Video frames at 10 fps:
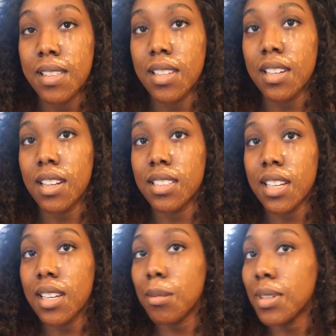Then I
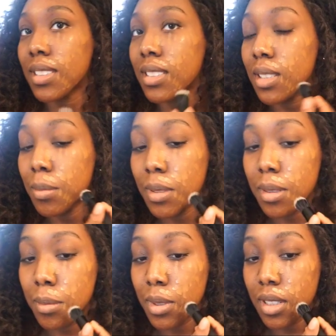take my
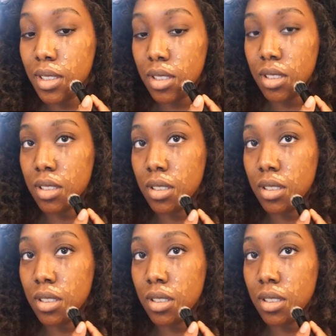stippling brush,